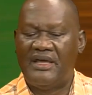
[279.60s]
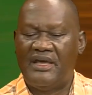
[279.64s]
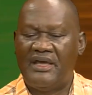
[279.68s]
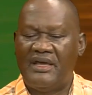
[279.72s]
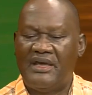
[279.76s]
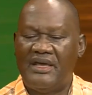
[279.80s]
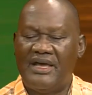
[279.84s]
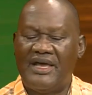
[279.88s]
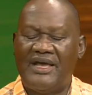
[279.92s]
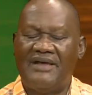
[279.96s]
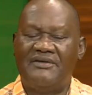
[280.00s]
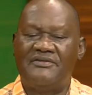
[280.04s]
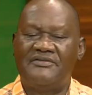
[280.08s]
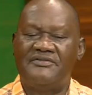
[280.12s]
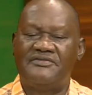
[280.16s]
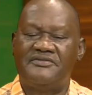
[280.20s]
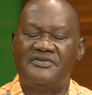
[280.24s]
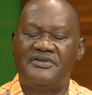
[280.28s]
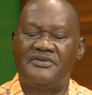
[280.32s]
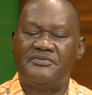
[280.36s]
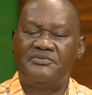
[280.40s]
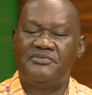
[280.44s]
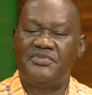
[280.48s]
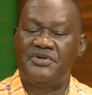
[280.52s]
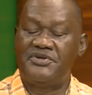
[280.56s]
have
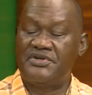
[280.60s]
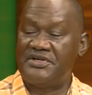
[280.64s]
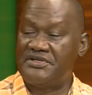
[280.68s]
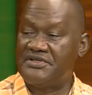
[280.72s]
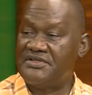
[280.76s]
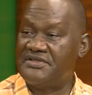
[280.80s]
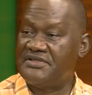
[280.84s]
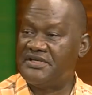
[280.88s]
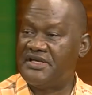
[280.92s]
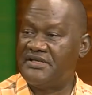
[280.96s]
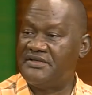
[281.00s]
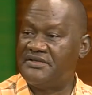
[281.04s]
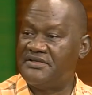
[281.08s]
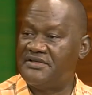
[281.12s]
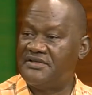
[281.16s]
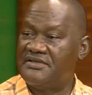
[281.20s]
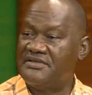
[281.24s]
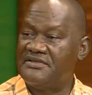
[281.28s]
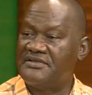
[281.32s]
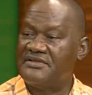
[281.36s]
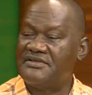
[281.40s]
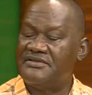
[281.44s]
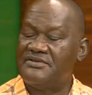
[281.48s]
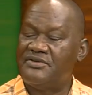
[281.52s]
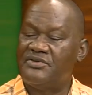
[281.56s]
pediatric
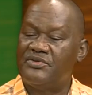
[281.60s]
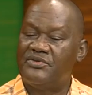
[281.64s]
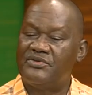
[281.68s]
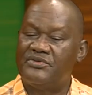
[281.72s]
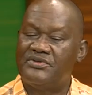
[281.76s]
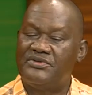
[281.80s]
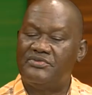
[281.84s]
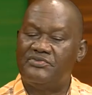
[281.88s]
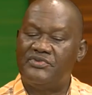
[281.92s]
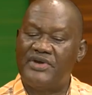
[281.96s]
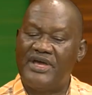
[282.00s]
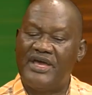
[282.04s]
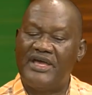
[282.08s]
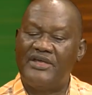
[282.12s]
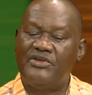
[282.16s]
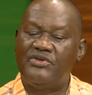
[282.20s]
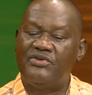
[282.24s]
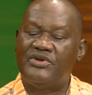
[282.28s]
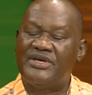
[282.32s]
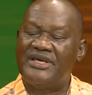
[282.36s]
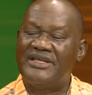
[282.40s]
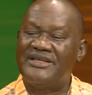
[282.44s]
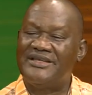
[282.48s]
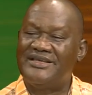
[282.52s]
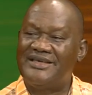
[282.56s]
centers where you
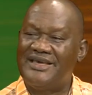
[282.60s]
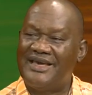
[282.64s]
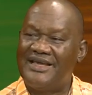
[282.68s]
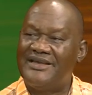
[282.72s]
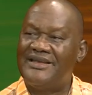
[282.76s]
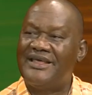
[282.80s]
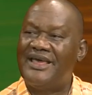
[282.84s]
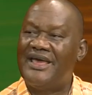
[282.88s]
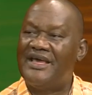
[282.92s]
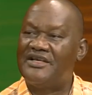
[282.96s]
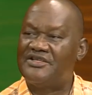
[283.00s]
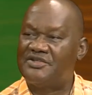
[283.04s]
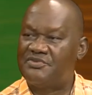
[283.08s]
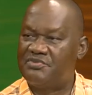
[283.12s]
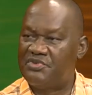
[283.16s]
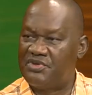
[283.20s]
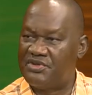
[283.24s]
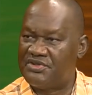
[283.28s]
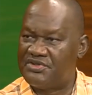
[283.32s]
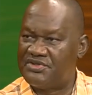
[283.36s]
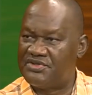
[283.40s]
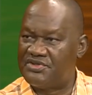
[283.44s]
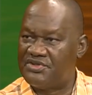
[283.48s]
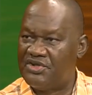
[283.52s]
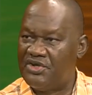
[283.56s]
can get
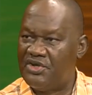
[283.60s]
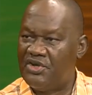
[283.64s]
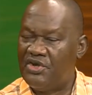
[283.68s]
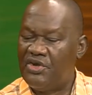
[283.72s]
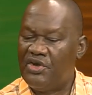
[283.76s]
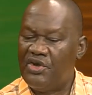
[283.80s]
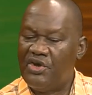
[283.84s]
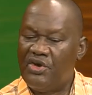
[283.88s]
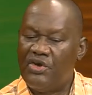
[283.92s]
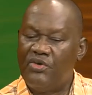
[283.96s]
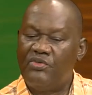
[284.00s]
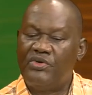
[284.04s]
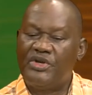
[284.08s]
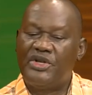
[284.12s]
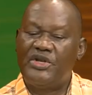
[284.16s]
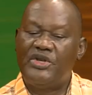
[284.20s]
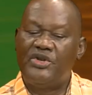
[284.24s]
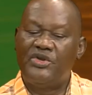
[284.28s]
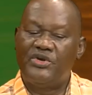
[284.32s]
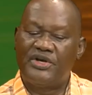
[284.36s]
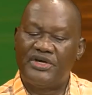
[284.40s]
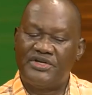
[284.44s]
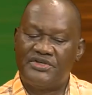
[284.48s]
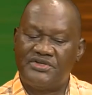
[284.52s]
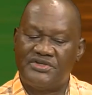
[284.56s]
experts who would look
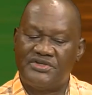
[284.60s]
at your